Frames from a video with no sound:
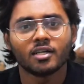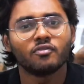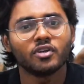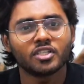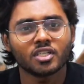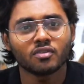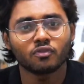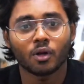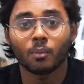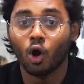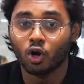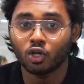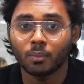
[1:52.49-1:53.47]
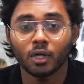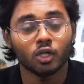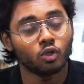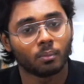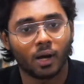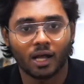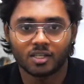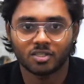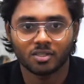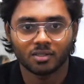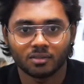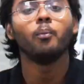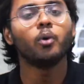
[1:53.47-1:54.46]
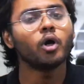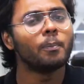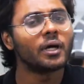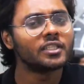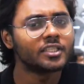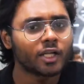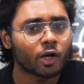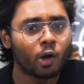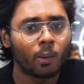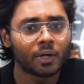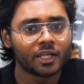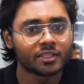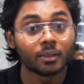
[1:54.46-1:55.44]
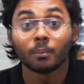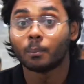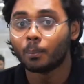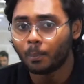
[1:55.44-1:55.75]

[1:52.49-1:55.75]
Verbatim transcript: which is from October to March. Book budget accommodation.